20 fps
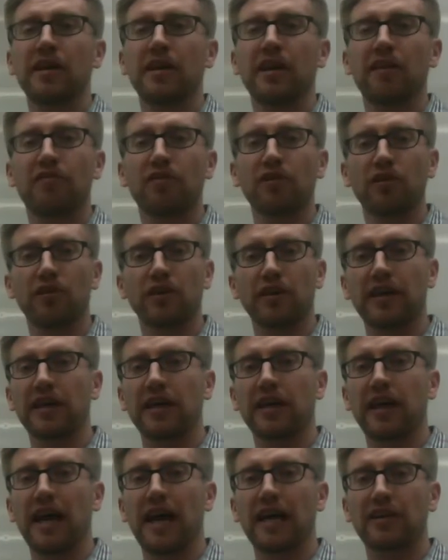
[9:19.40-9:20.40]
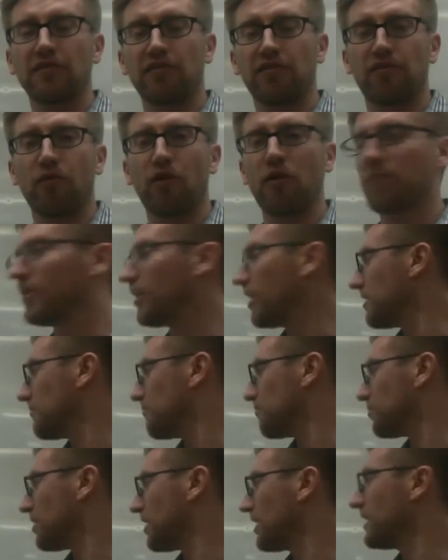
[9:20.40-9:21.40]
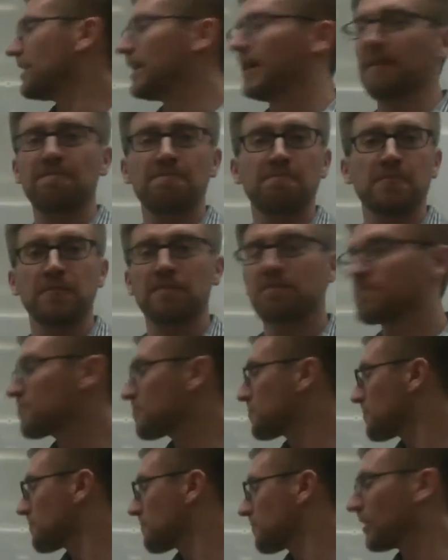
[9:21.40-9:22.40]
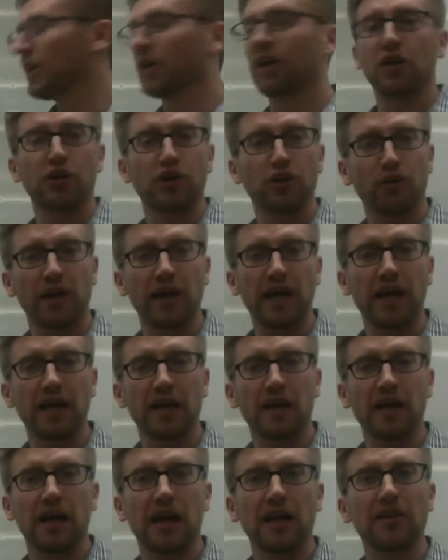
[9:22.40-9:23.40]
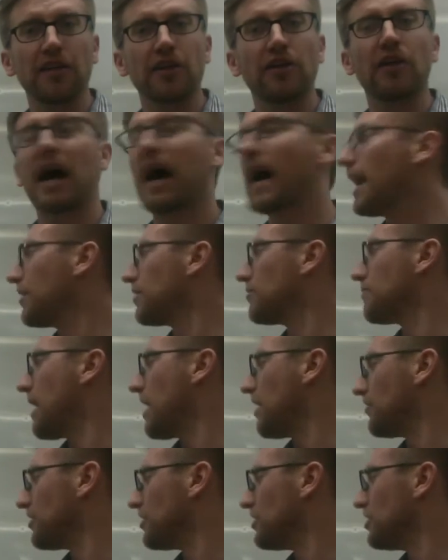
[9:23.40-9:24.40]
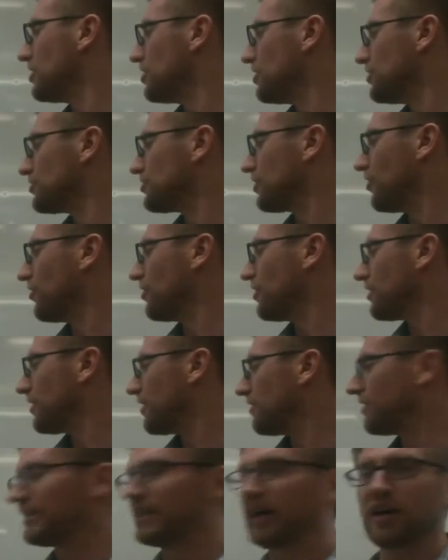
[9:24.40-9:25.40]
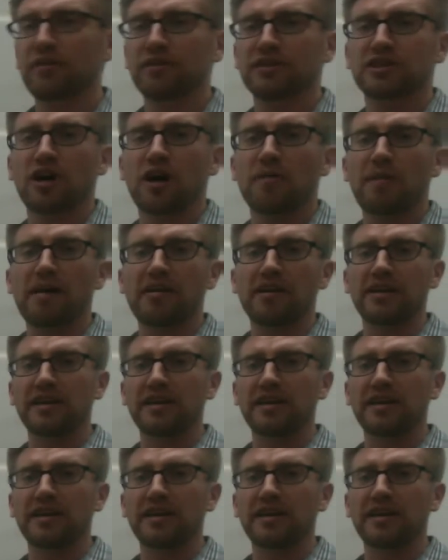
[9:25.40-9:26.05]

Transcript: if you look at the formula and you plug it in, you'll get a little higher amount. So if they tell you it's compounded